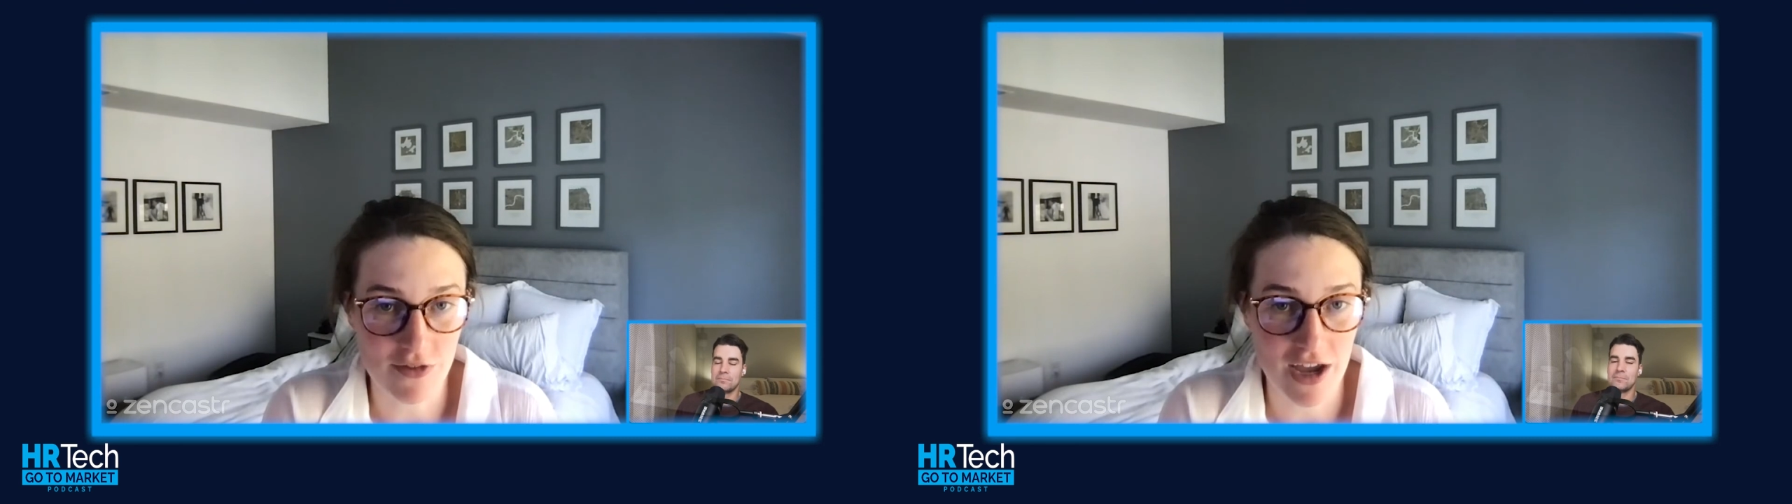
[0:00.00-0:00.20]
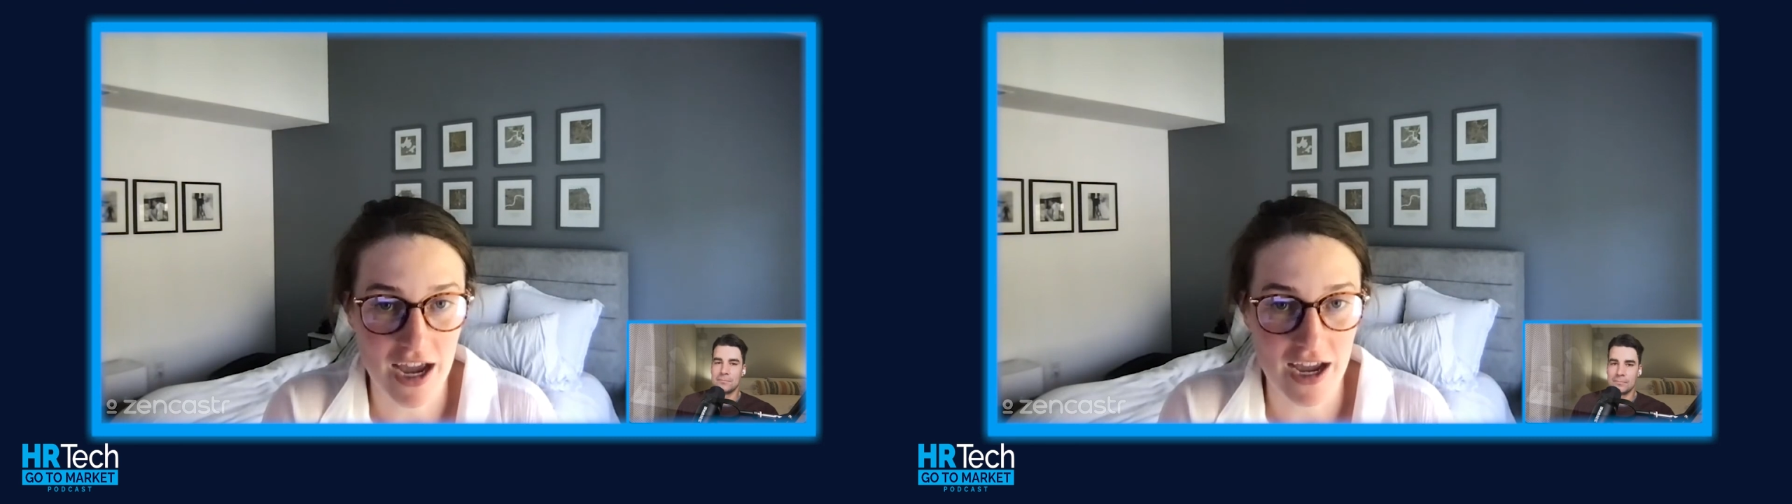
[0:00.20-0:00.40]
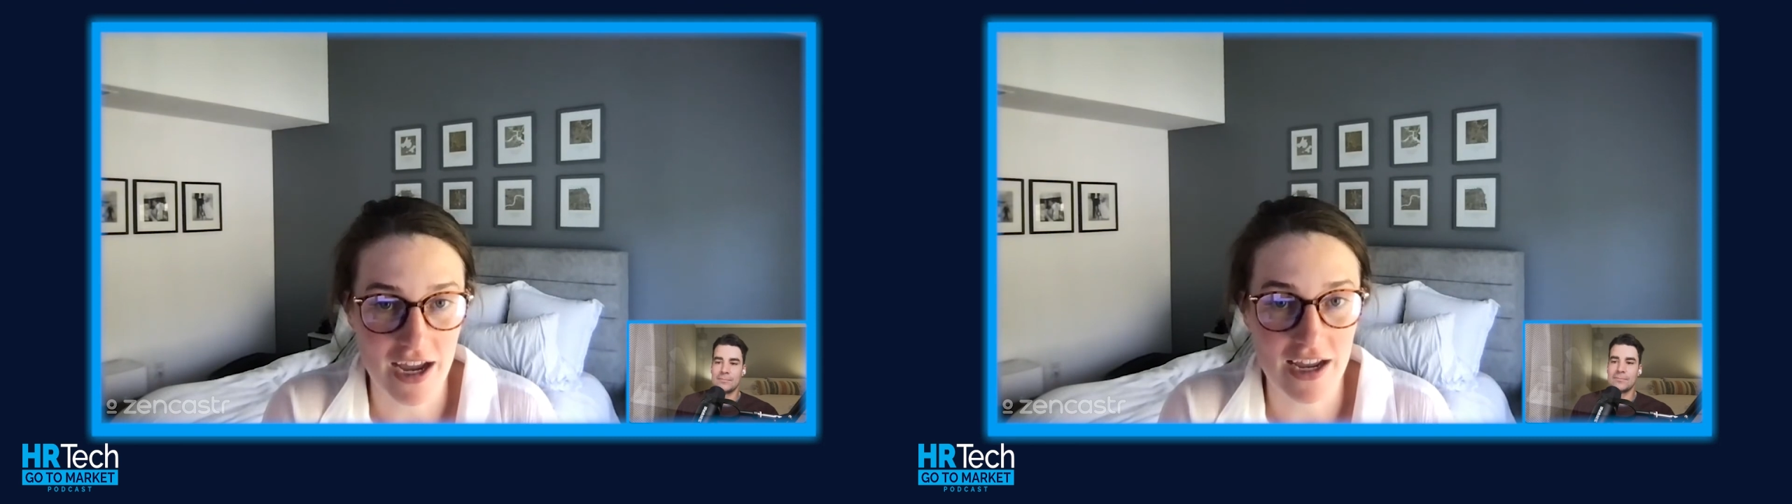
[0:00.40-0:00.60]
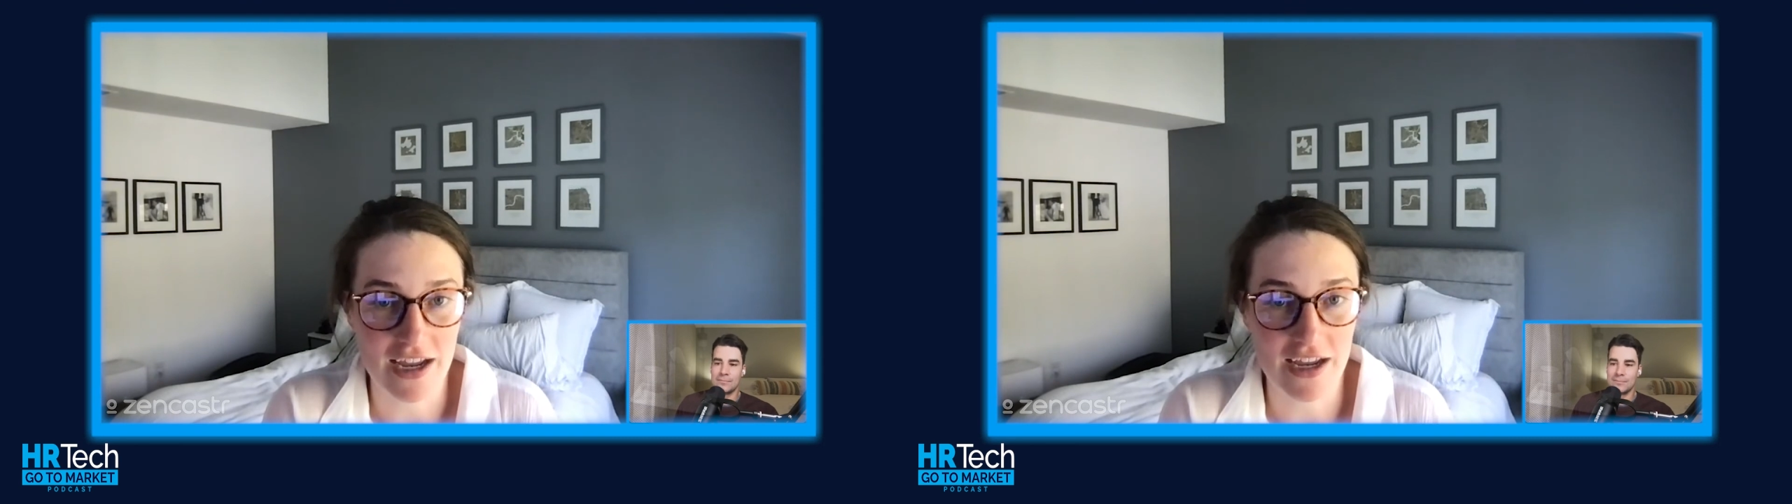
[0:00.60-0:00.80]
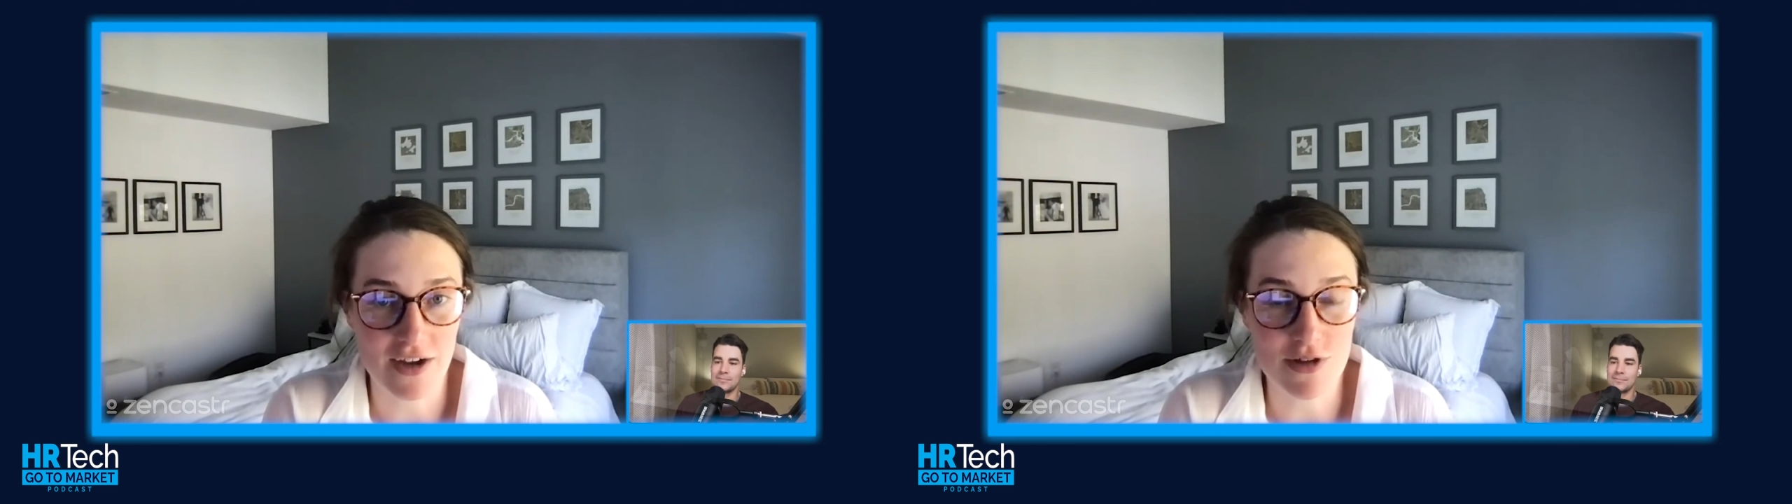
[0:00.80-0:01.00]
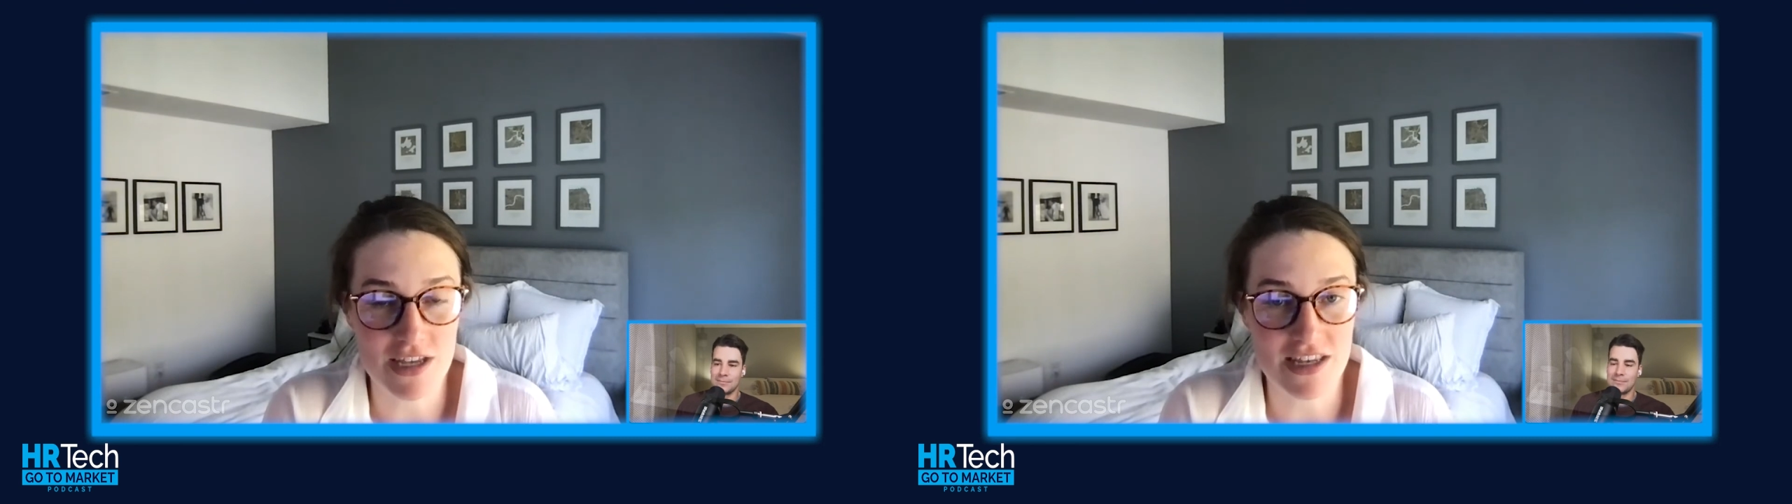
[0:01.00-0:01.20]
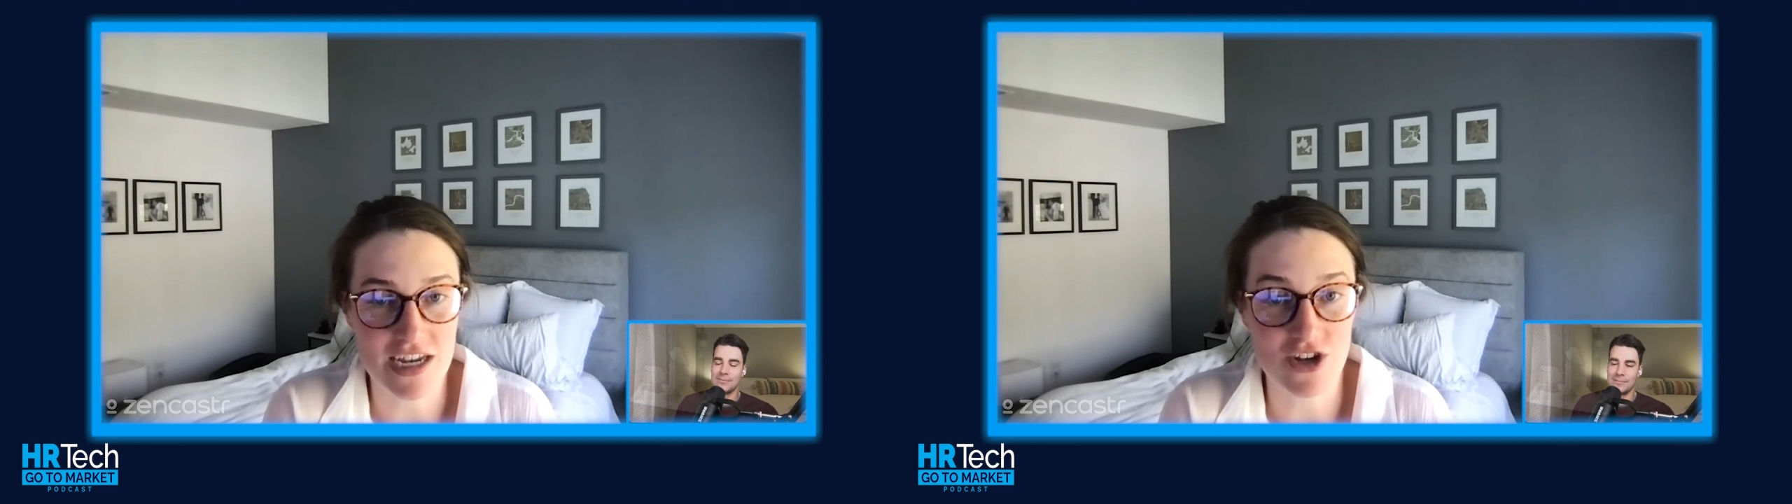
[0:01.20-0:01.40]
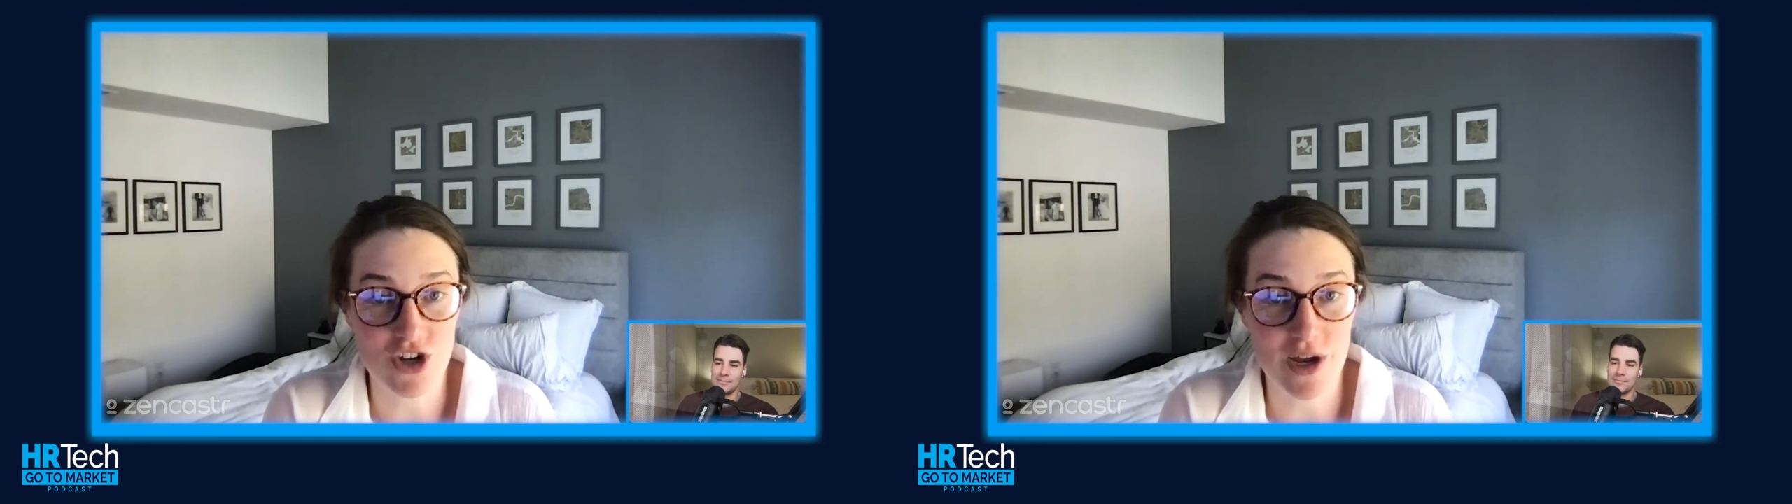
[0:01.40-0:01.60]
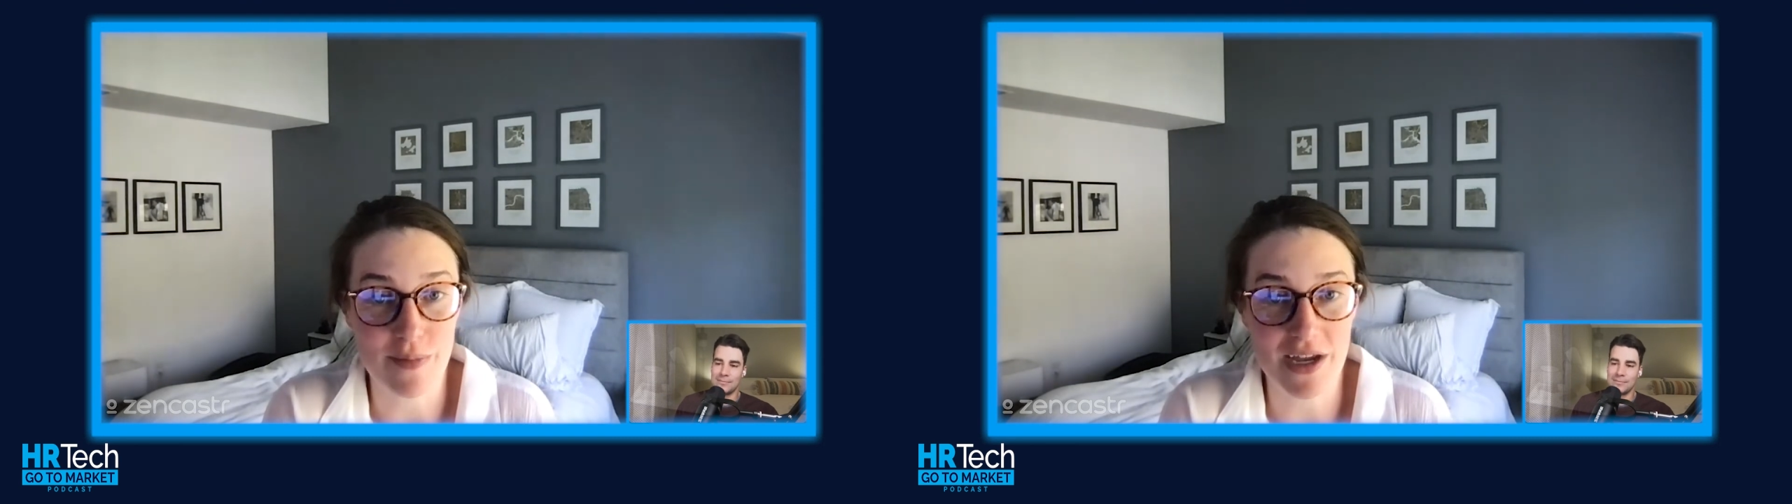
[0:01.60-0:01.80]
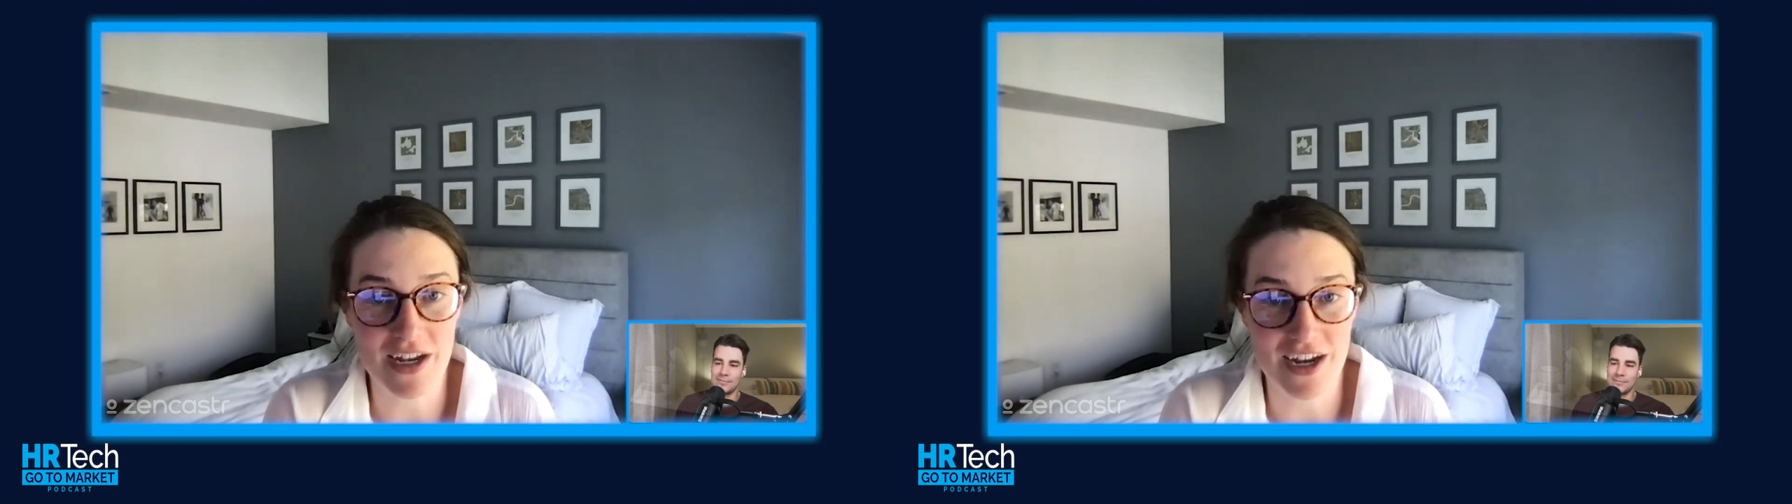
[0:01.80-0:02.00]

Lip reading: I was a state champion